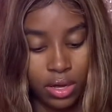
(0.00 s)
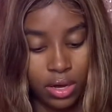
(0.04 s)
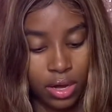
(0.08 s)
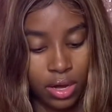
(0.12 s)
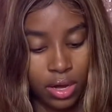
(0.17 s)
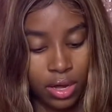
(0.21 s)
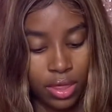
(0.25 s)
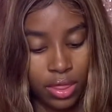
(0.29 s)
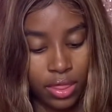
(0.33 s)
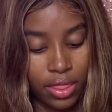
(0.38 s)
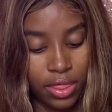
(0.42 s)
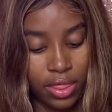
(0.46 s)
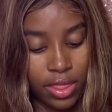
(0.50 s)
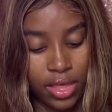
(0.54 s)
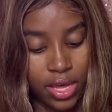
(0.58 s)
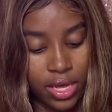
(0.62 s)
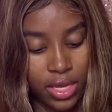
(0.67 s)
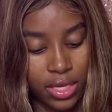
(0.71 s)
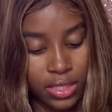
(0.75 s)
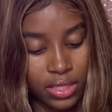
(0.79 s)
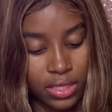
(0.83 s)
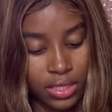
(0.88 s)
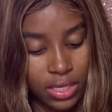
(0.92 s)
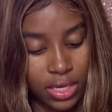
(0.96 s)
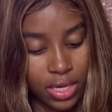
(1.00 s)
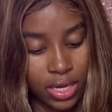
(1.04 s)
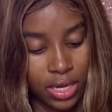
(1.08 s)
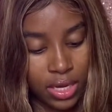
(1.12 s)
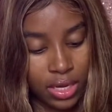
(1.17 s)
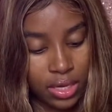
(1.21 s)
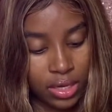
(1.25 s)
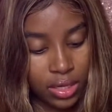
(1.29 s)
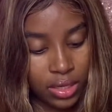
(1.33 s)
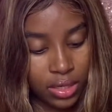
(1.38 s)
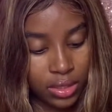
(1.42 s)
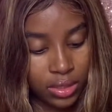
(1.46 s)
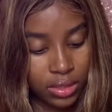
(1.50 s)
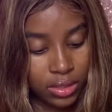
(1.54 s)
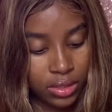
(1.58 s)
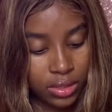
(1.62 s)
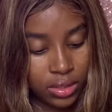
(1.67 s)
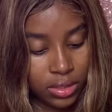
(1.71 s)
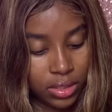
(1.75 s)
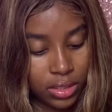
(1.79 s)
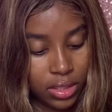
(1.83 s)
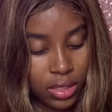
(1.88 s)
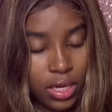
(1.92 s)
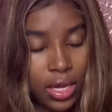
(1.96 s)
And this is
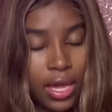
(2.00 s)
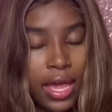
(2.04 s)
the